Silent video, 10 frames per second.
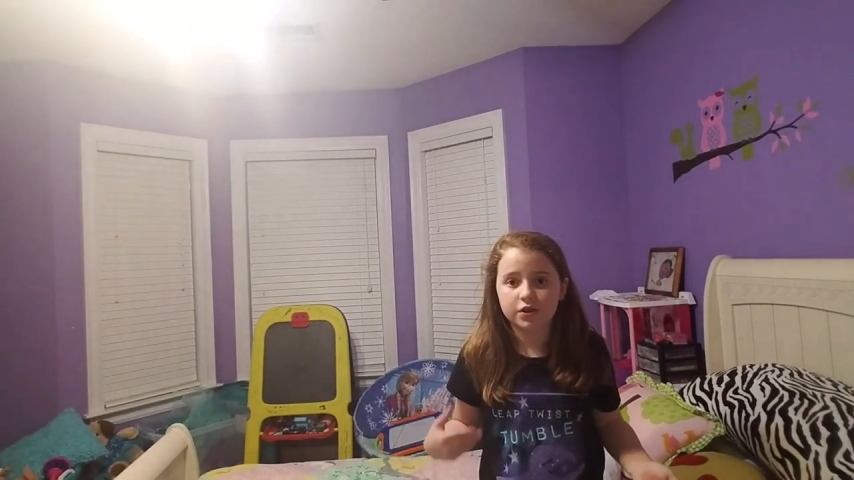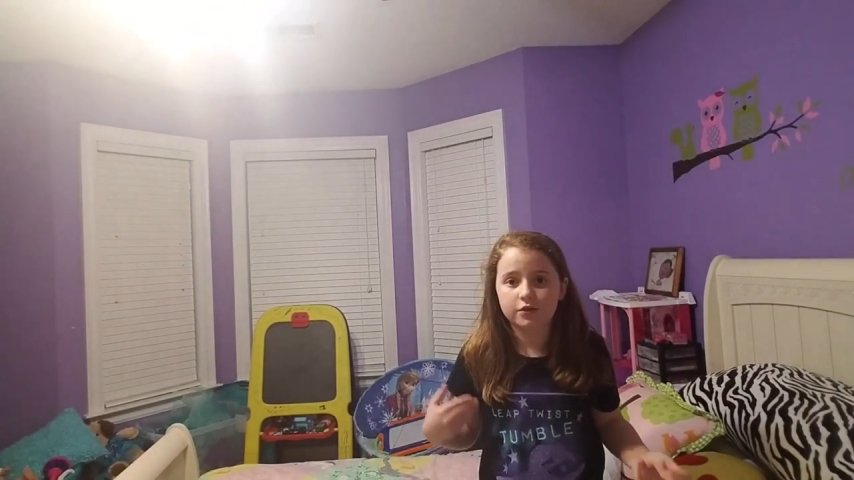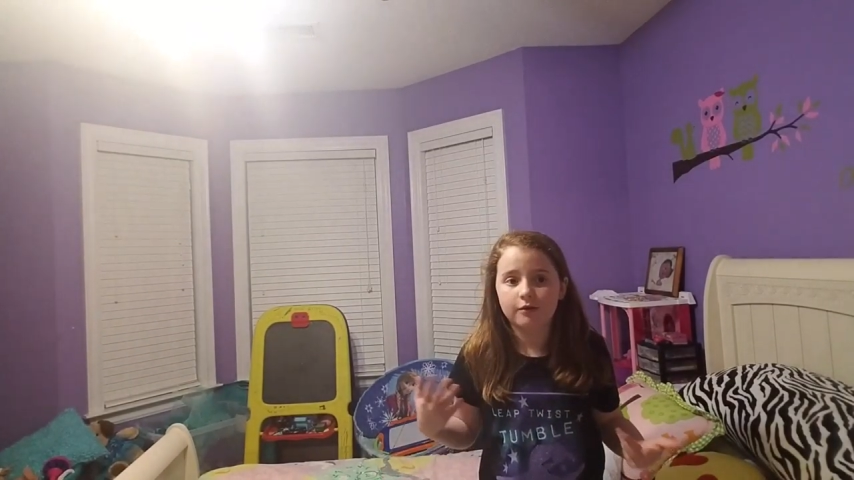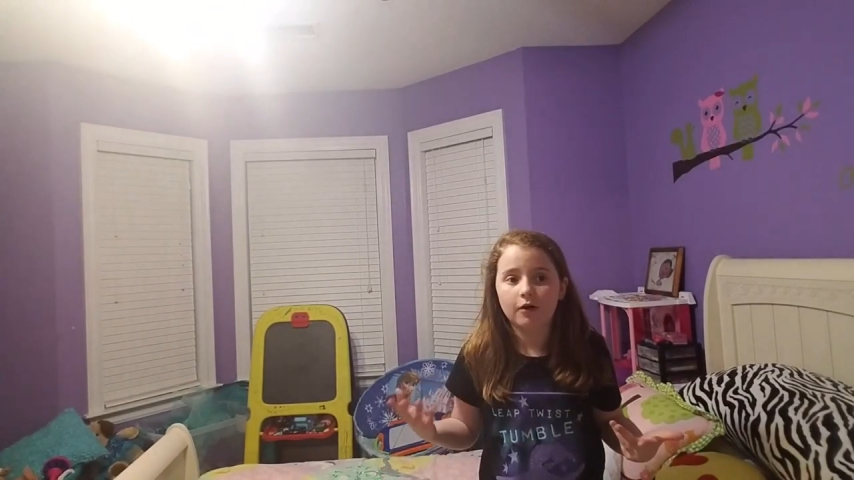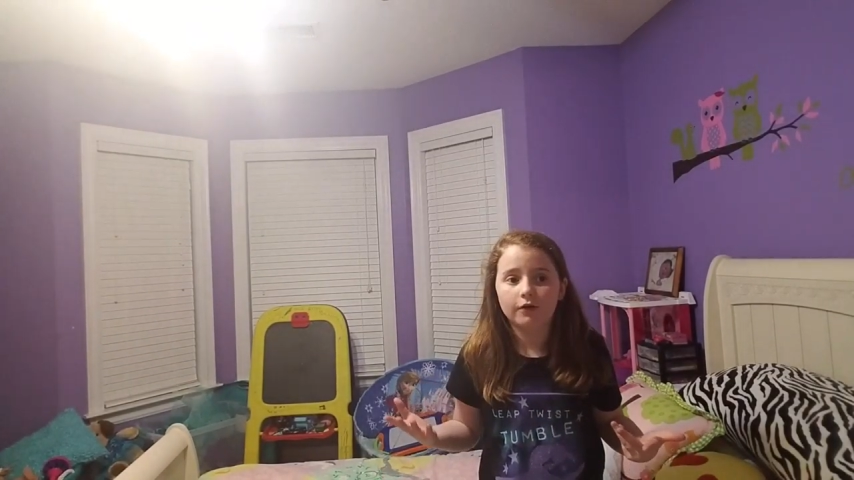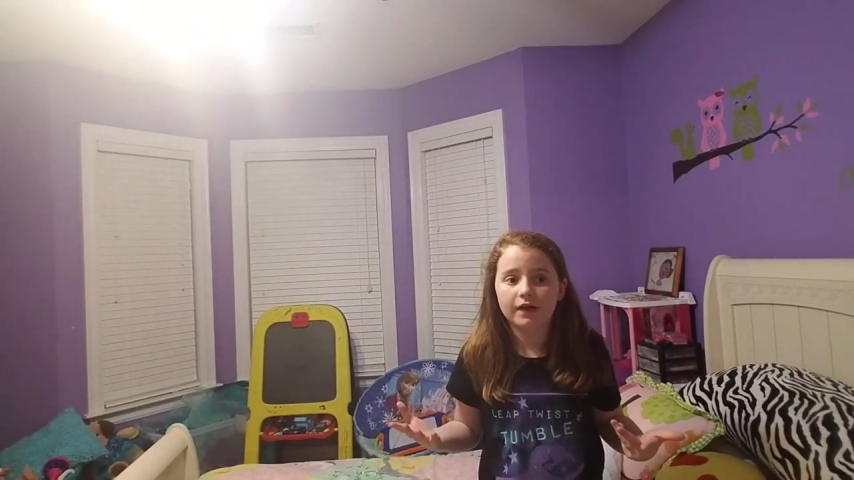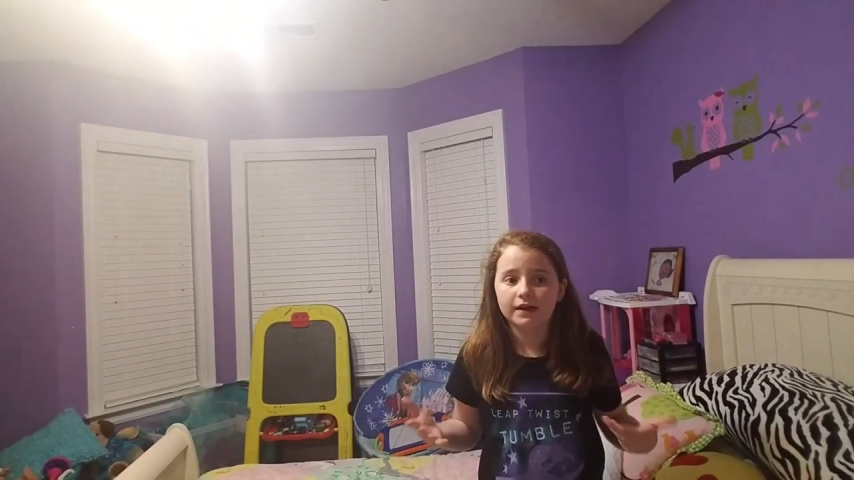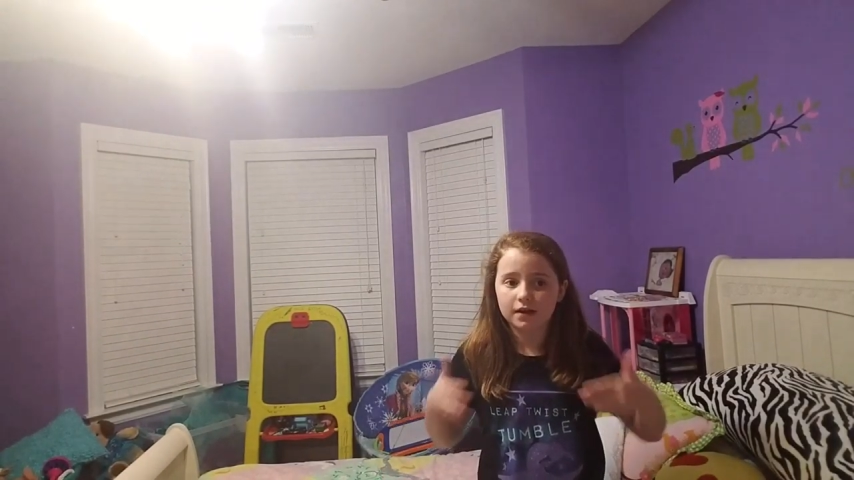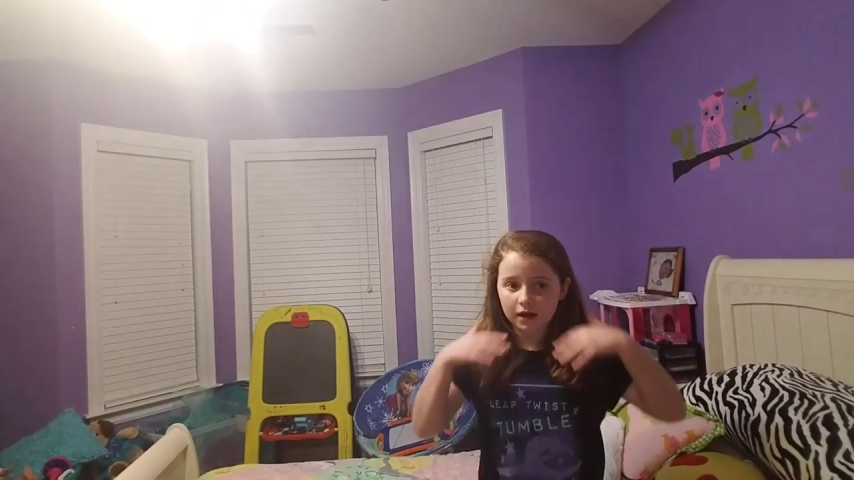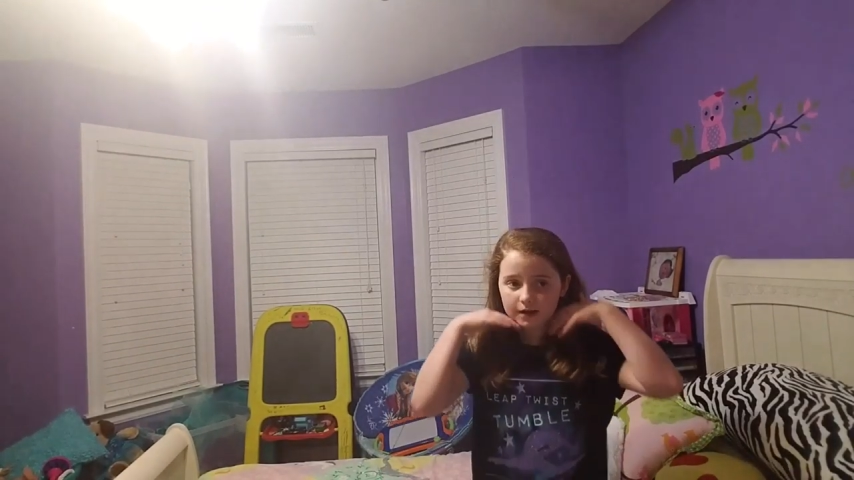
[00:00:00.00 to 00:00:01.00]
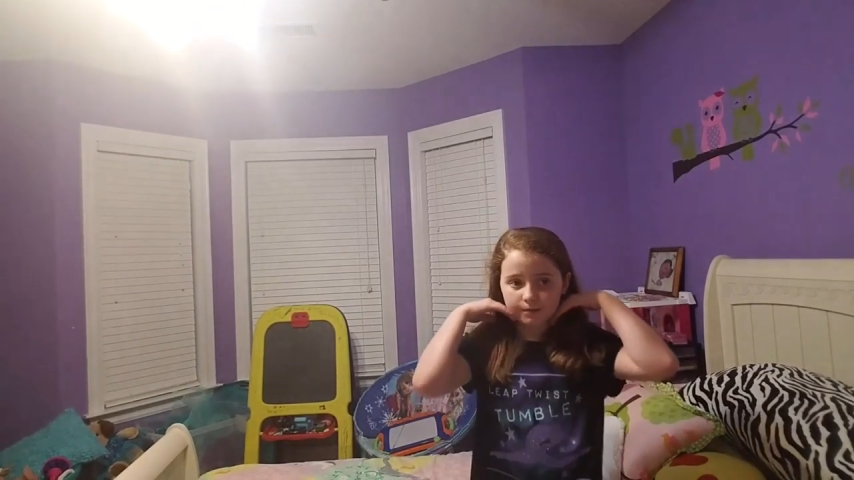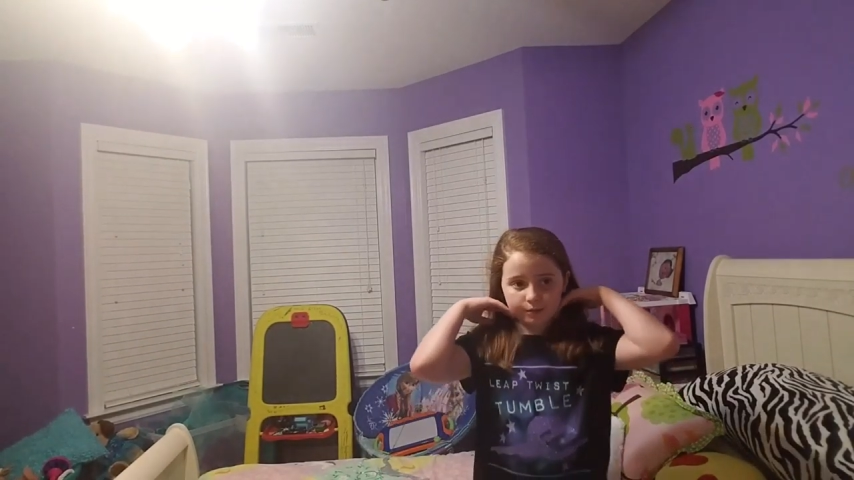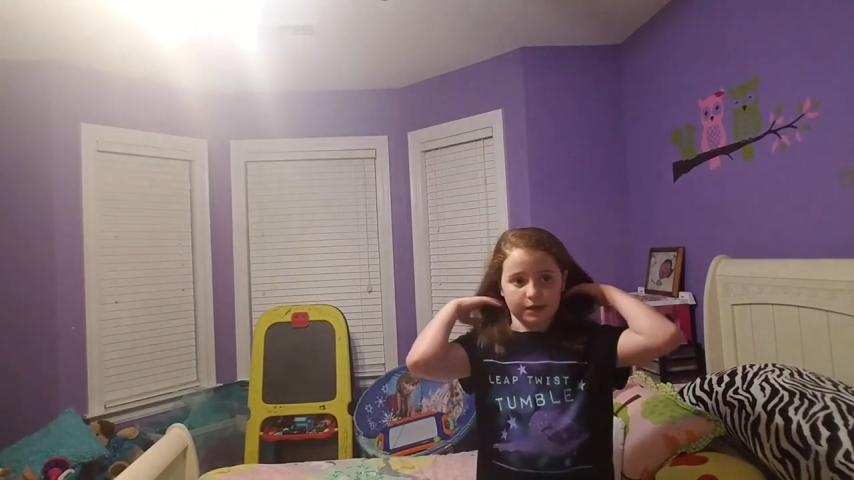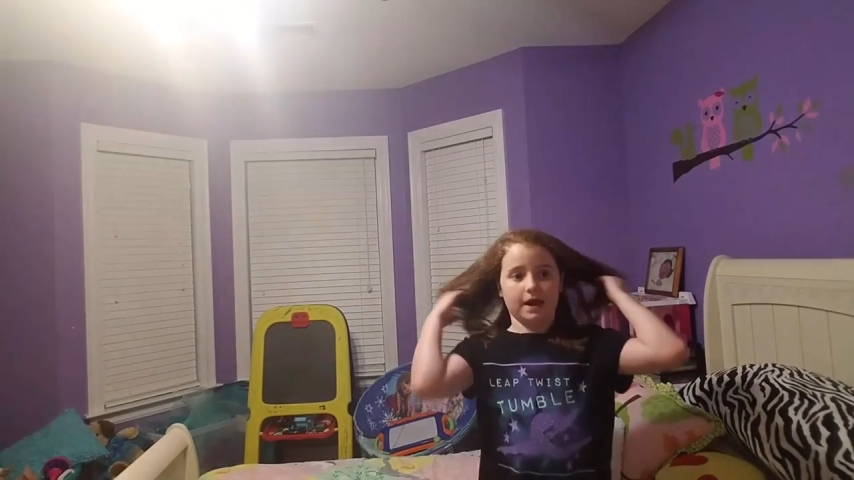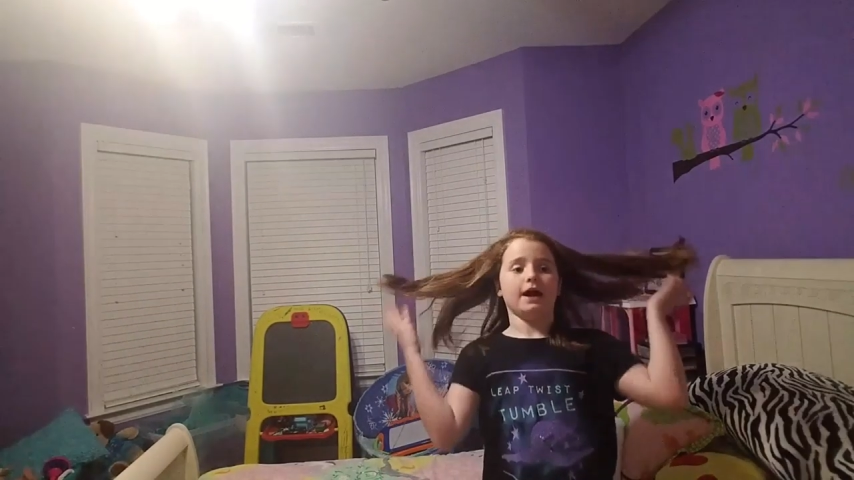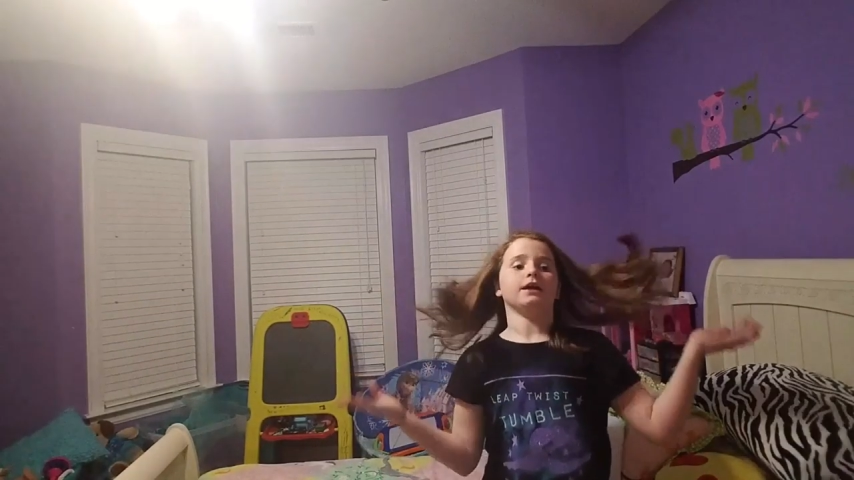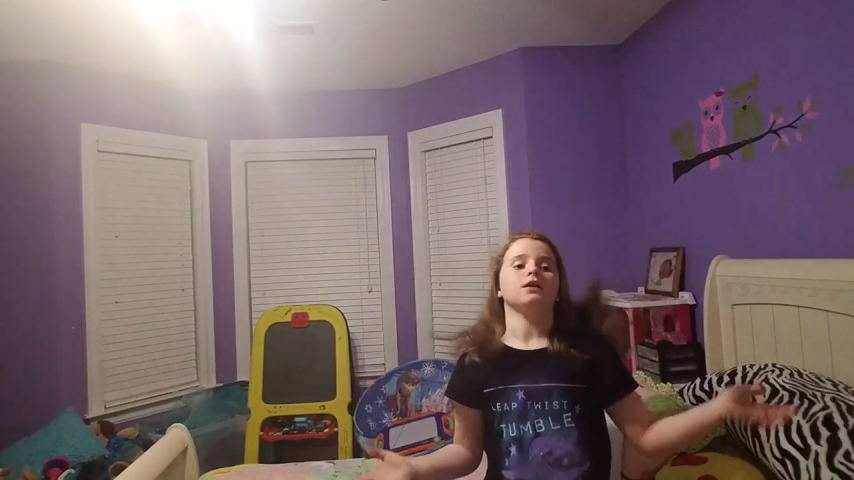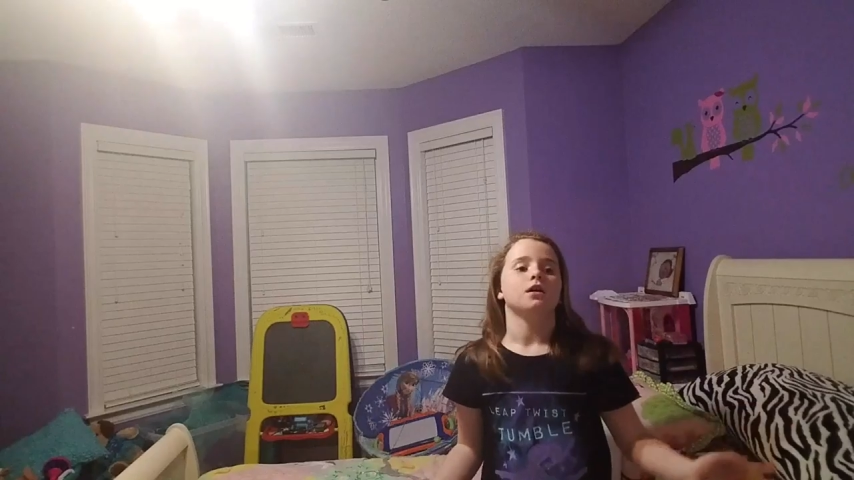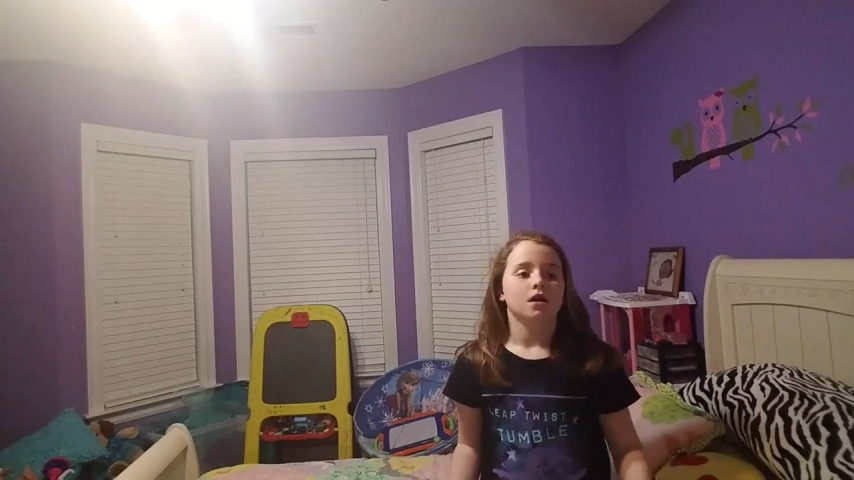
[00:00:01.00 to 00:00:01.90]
you all that I got and brag.